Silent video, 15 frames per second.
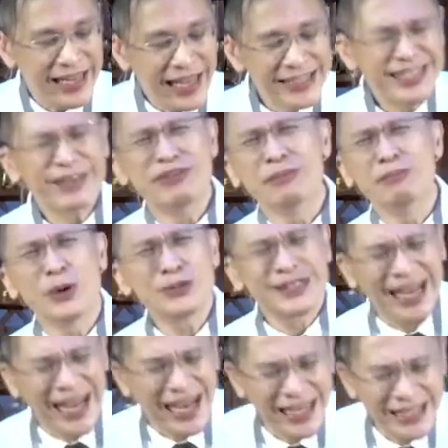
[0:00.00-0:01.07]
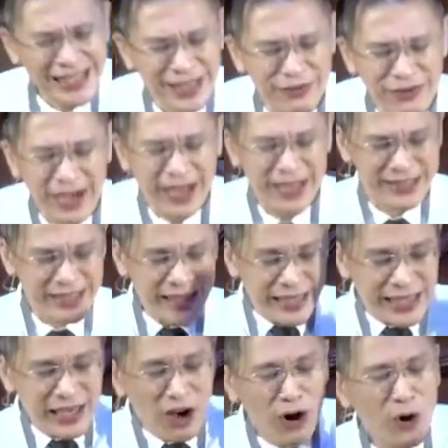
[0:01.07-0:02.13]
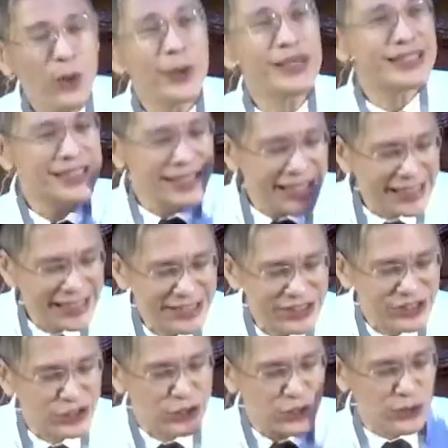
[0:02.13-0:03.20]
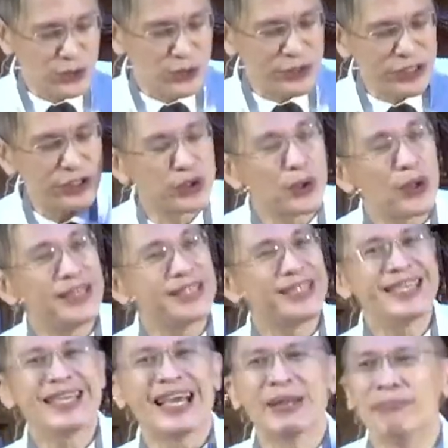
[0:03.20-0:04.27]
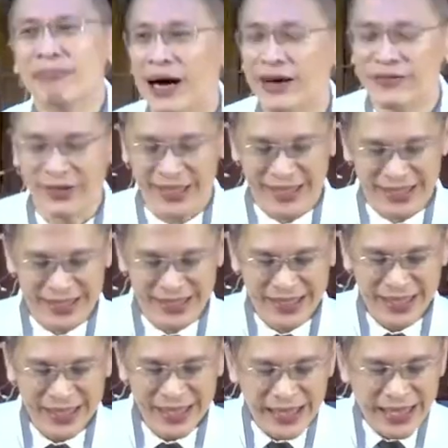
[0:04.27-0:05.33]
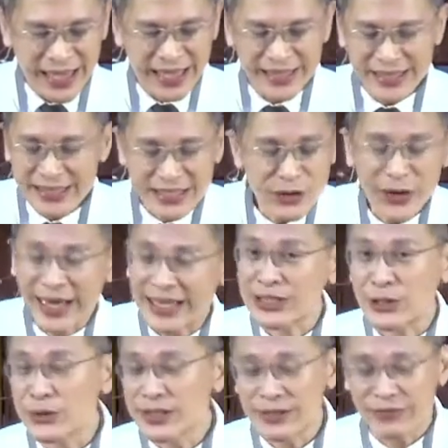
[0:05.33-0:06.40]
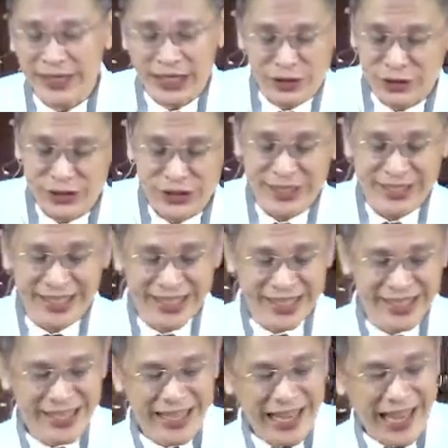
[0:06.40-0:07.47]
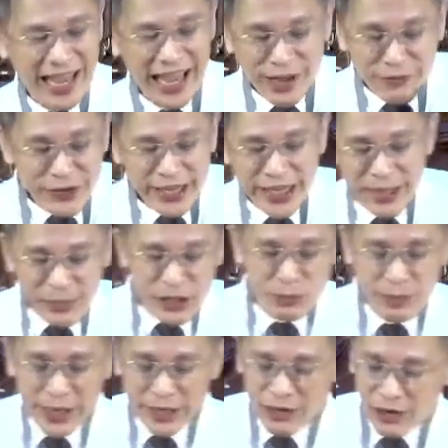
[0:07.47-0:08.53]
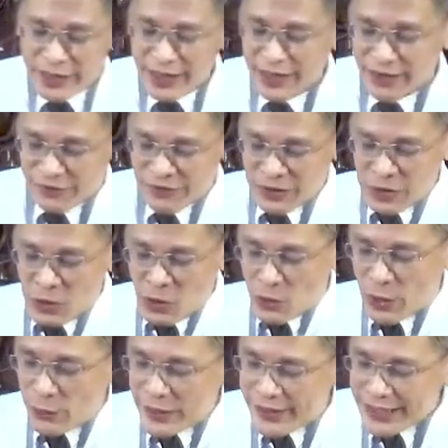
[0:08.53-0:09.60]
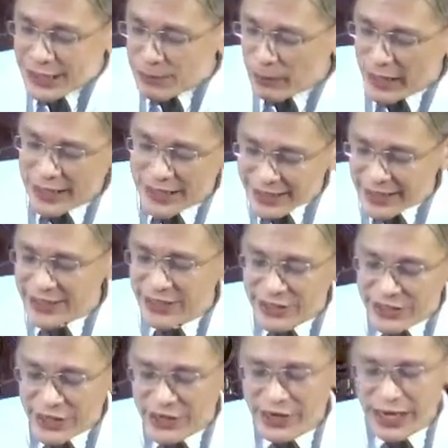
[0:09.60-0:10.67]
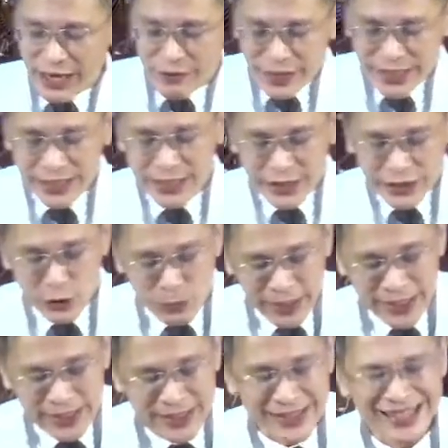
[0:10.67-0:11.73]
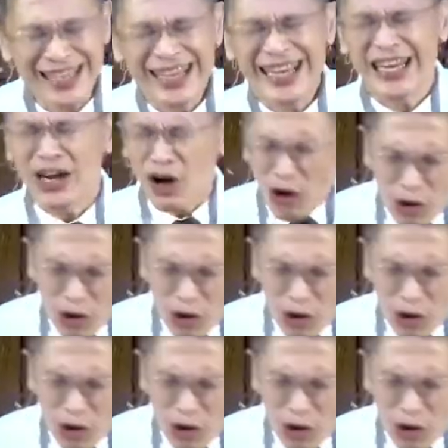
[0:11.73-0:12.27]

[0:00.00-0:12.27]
unless you have the most hardened of hearts, it always leads to rejoicing and marveling. And this is not exclusively a Christian thing. Every image bearer on earth, when we display sincere and radical humaneness, it